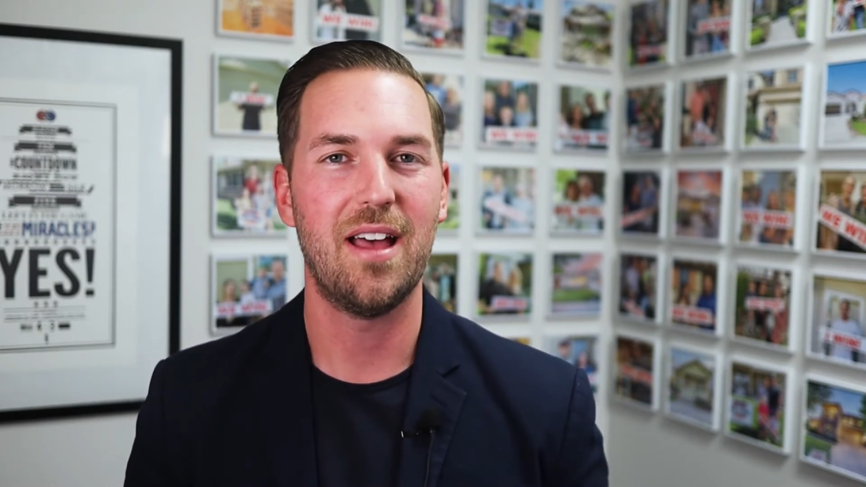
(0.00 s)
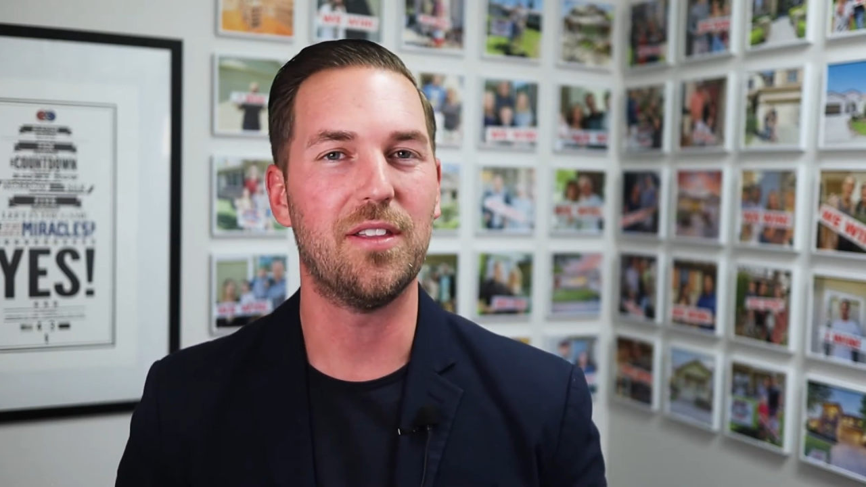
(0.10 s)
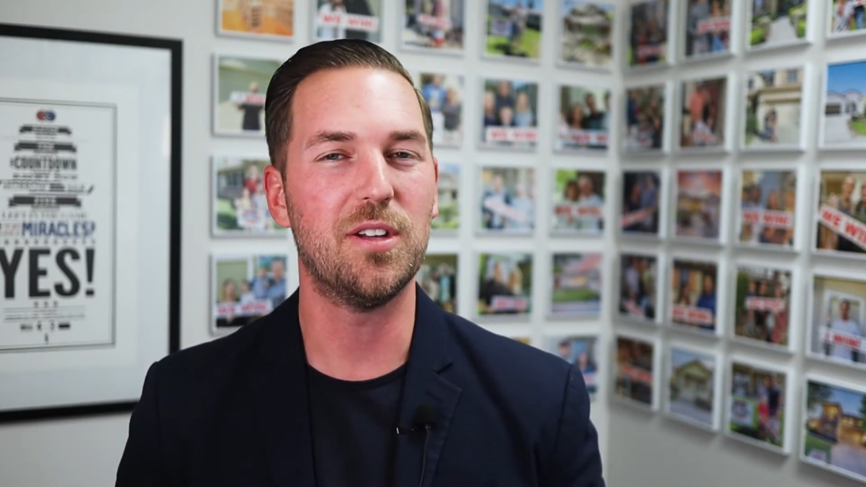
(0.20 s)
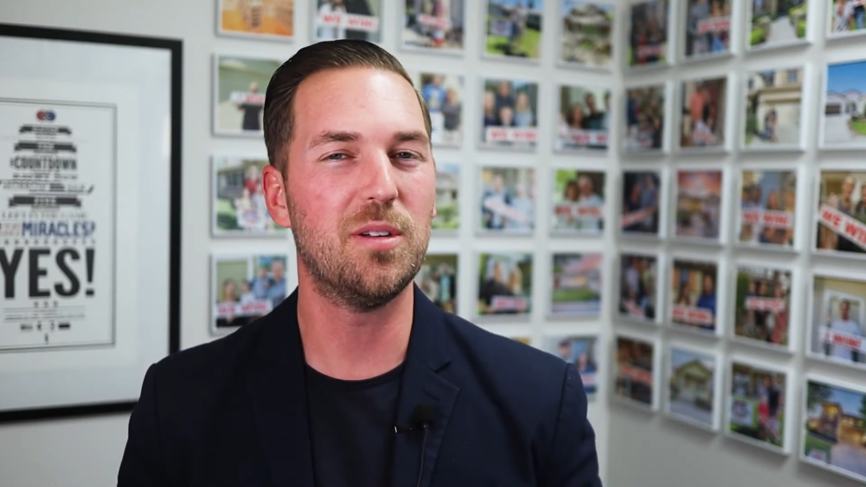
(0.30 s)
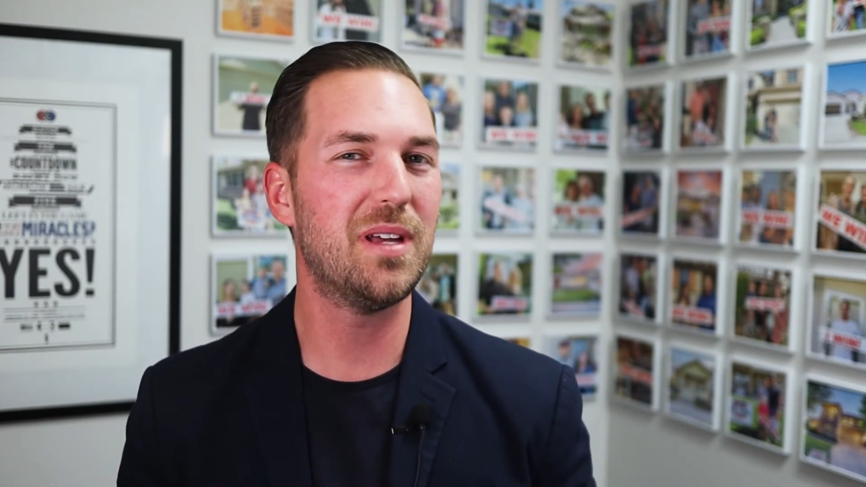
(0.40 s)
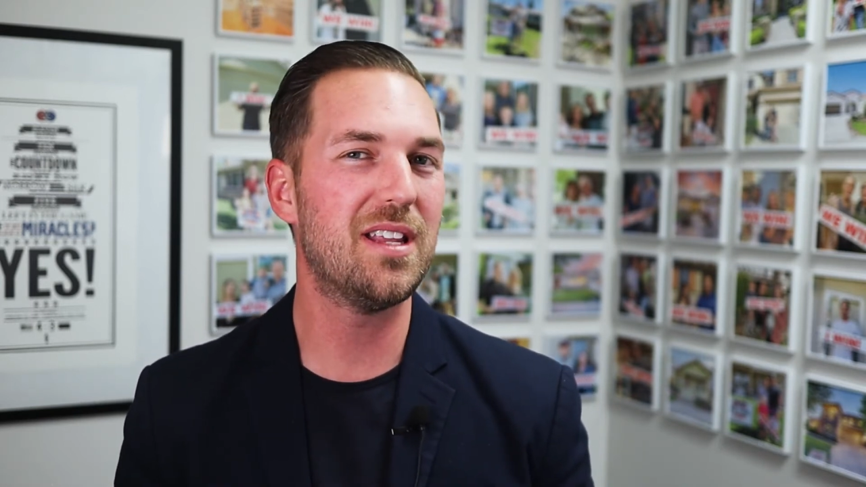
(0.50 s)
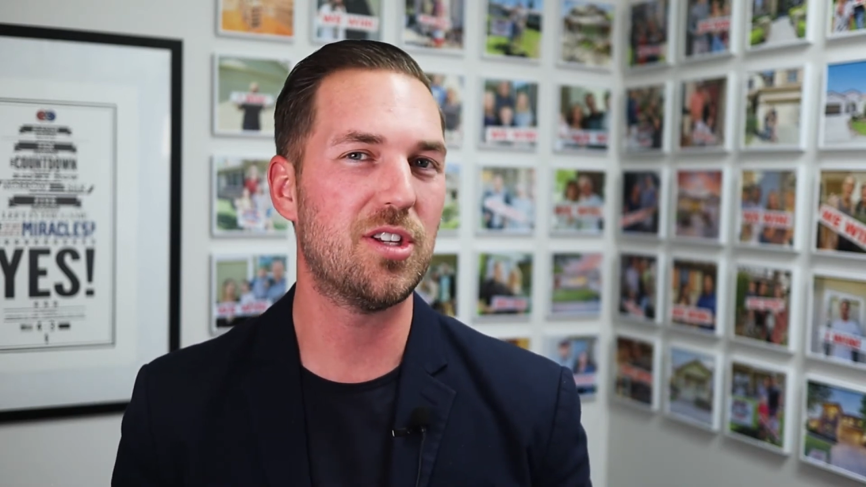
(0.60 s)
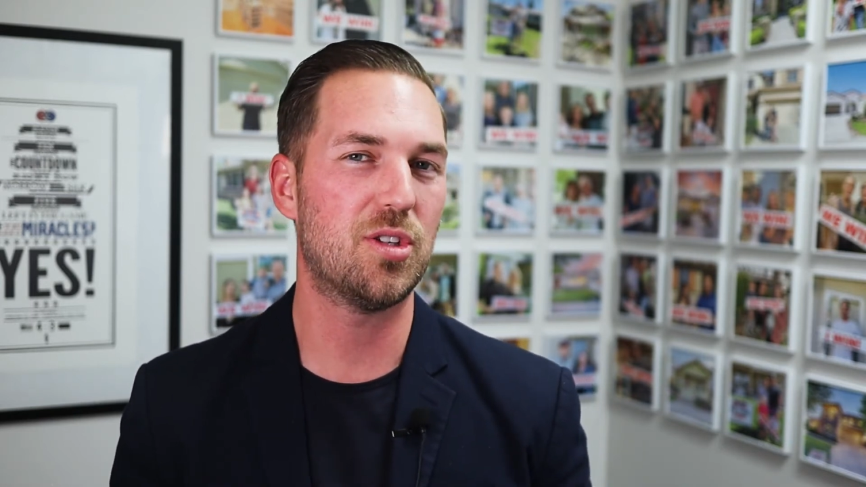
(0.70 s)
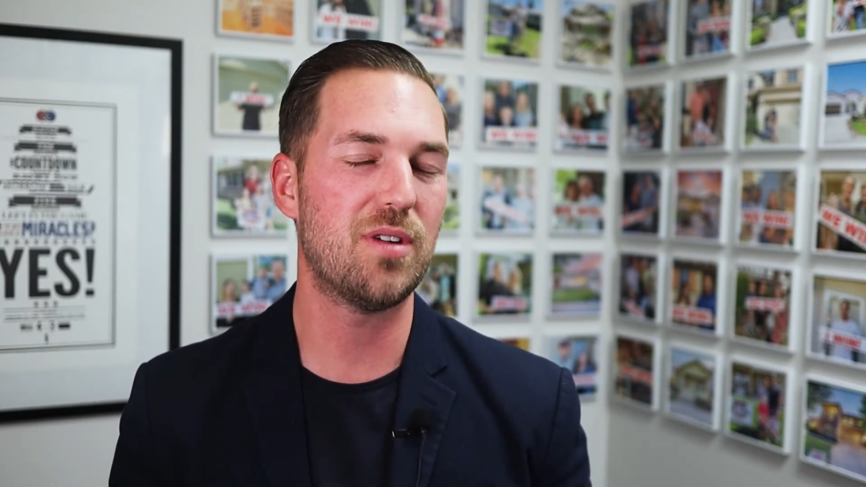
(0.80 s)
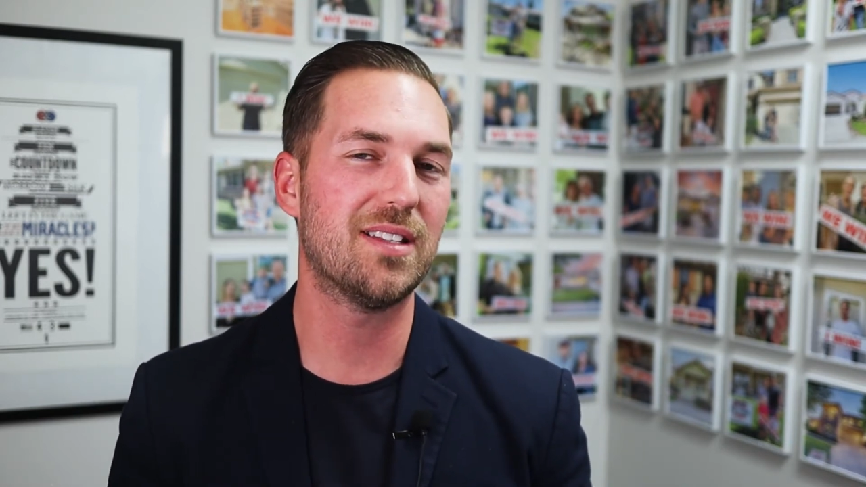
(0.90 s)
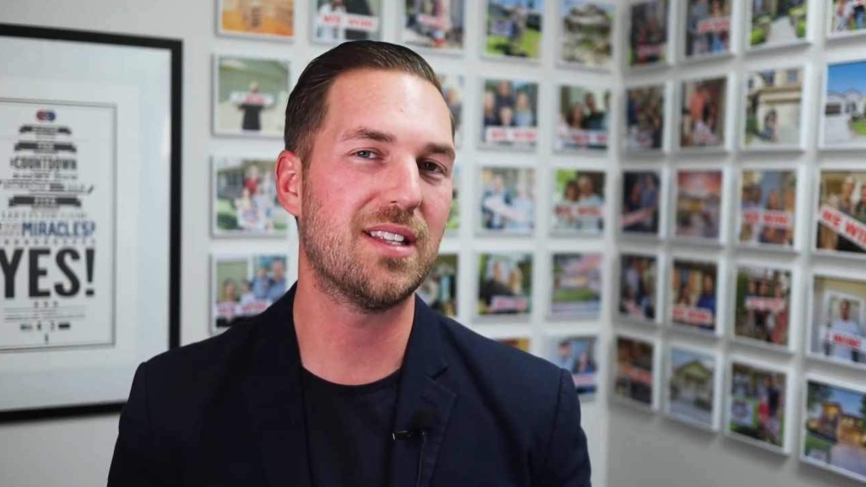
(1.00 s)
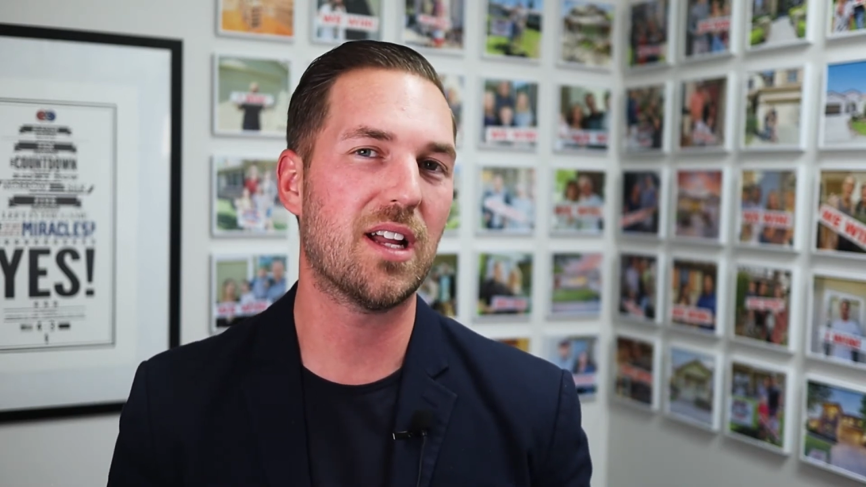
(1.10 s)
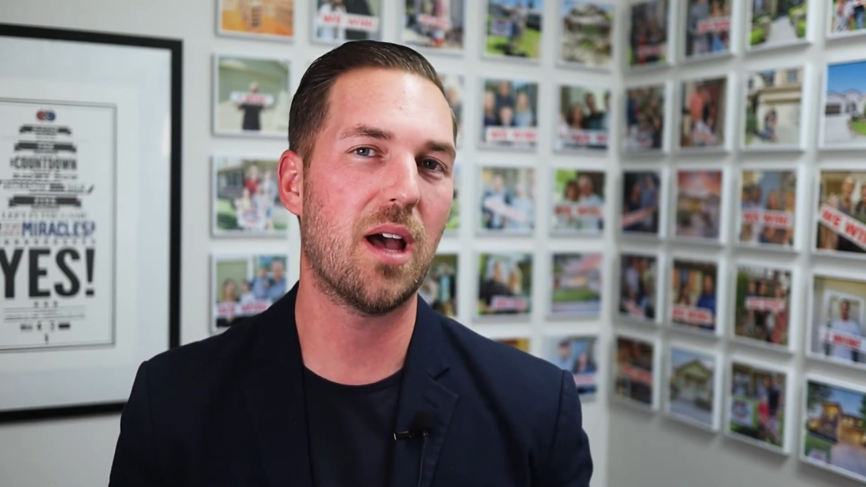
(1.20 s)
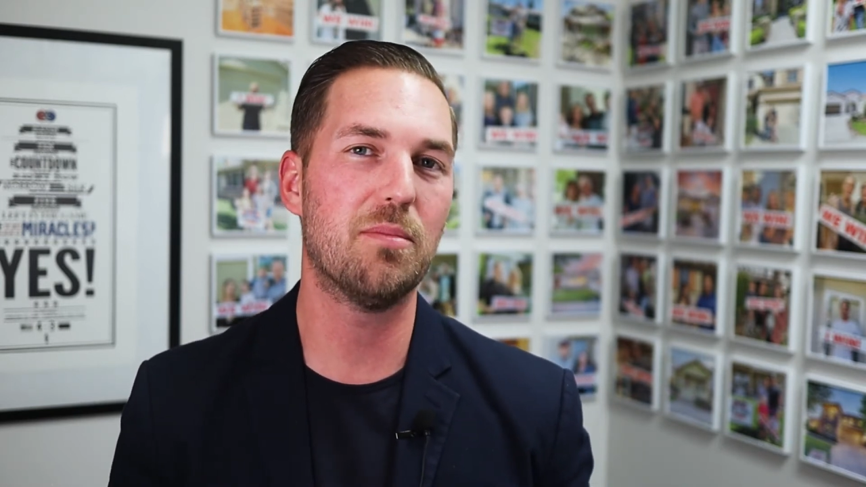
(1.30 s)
a little bit of the stress that